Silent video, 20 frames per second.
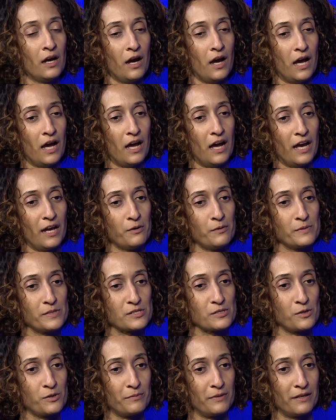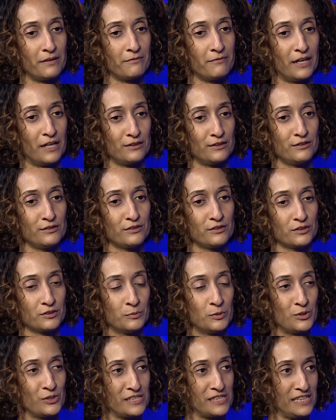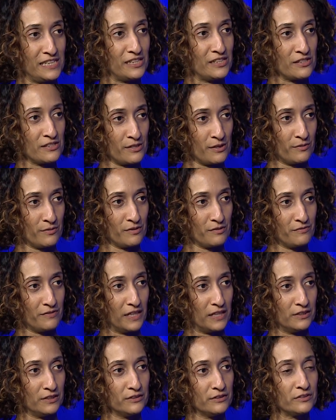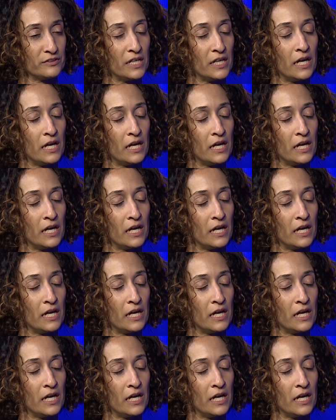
Yeah. I always call my values small c conservative values.